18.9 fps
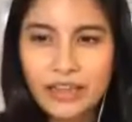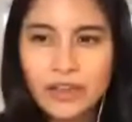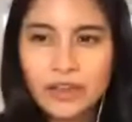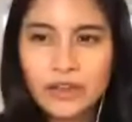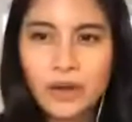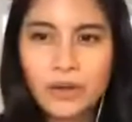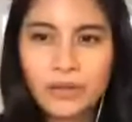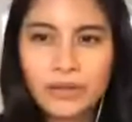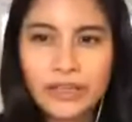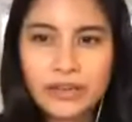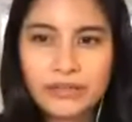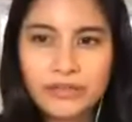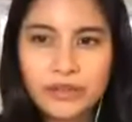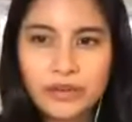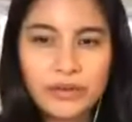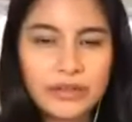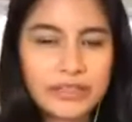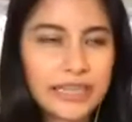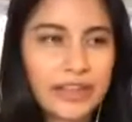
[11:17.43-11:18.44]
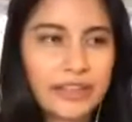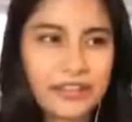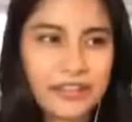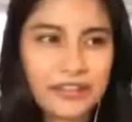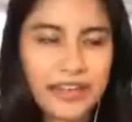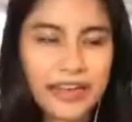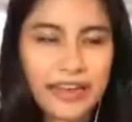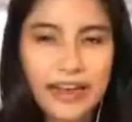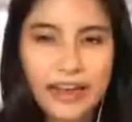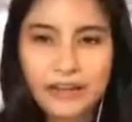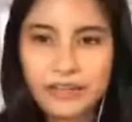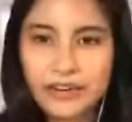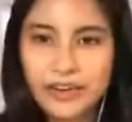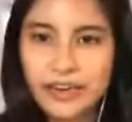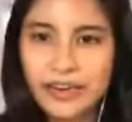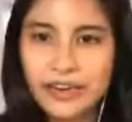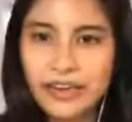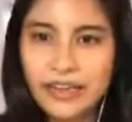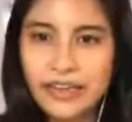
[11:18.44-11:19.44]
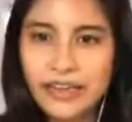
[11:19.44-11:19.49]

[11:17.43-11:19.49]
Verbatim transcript: co-lead of Google's ethical AI work,